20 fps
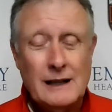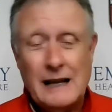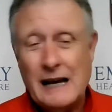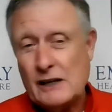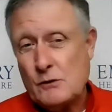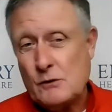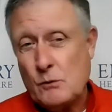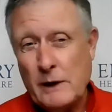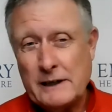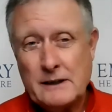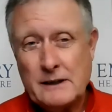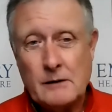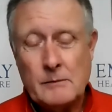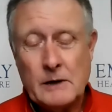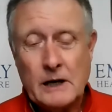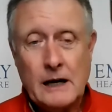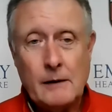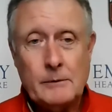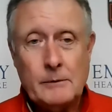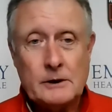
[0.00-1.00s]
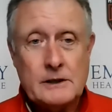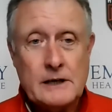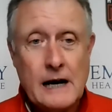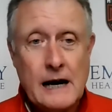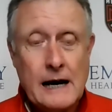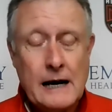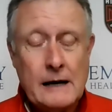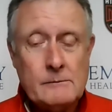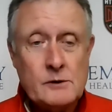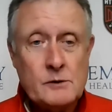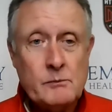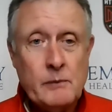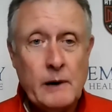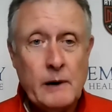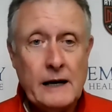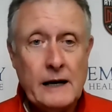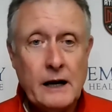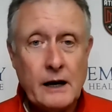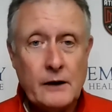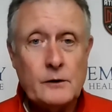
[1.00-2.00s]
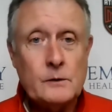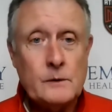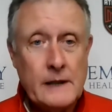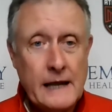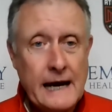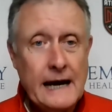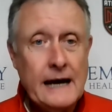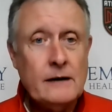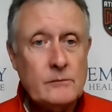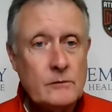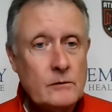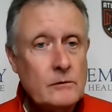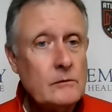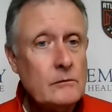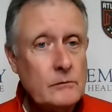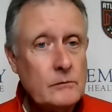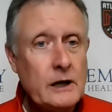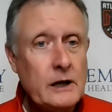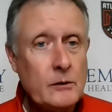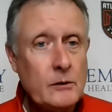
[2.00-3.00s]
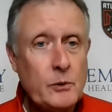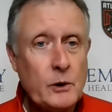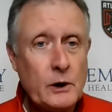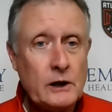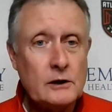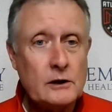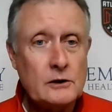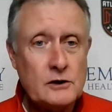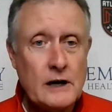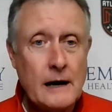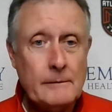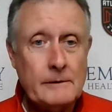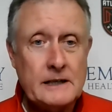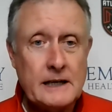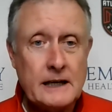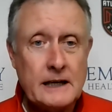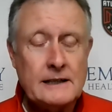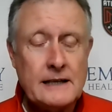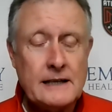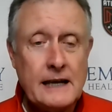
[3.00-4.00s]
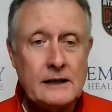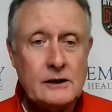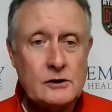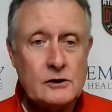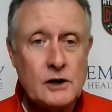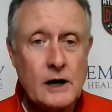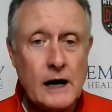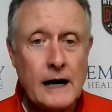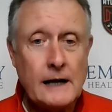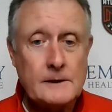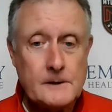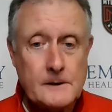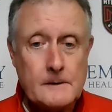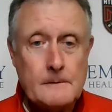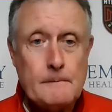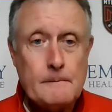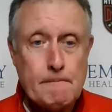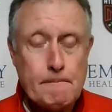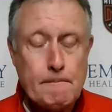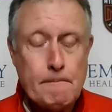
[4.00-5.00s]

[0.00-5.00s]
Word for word: Lost Whitcomb a couple times, but other than that, we did a pretty good job of dictating shots.